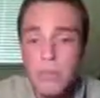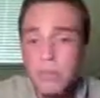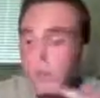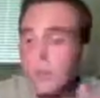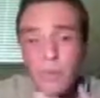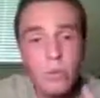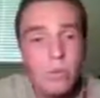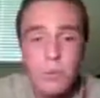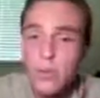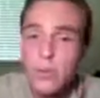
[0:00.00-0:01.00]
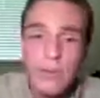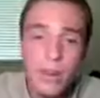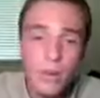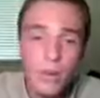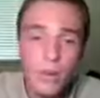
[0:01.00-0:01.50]
As I said, really the only
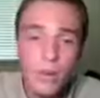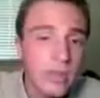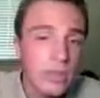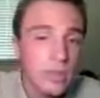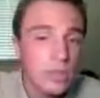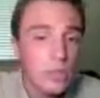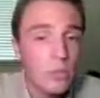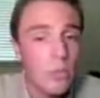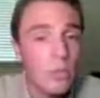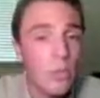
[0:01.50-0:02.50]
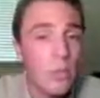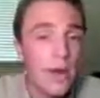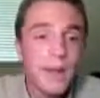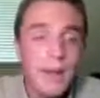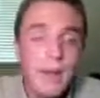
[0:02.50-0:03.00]
guy who could win that position would be White.